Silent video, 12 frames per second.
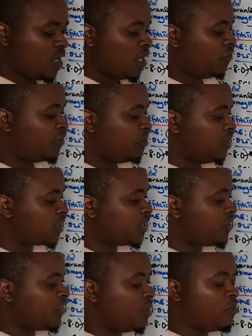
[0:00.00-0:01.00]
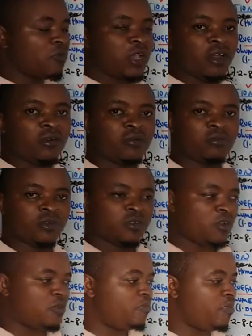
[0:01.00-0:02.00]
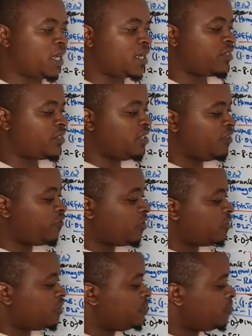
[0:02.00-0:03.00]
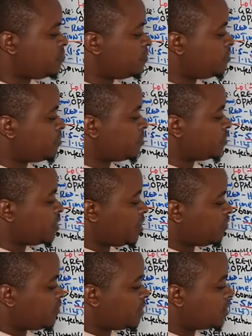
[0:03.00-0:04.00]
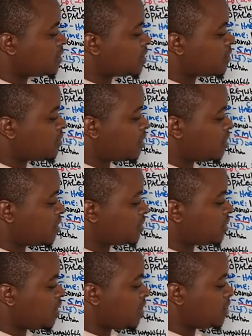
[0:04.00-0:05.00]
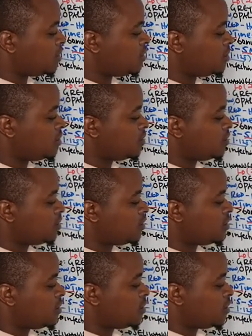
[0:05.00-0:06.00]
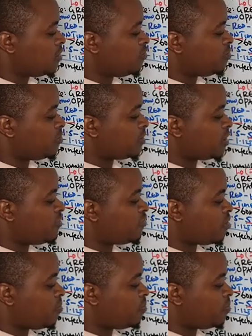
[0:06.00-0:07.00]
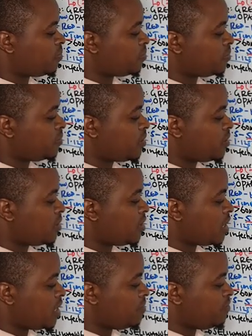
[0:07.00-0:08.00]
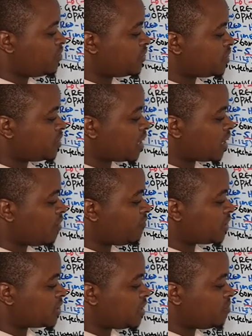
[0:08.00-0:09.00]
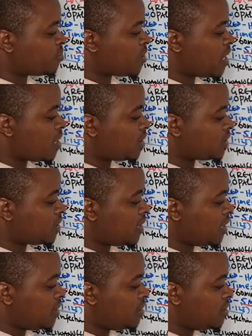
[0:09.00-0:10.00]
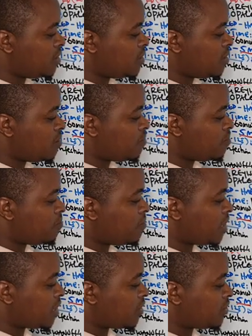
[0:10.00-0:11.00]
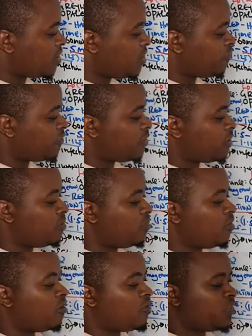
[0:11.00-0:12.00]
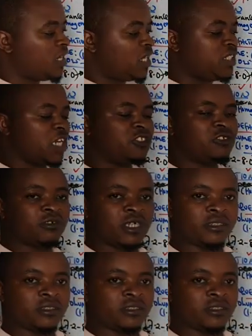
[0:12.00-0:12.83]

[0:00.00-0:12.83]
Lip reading: After mixing them well, make a thin film. If this is a slide, put a drop, and using a cover slip or another slide, make a thin film of the ejaculate.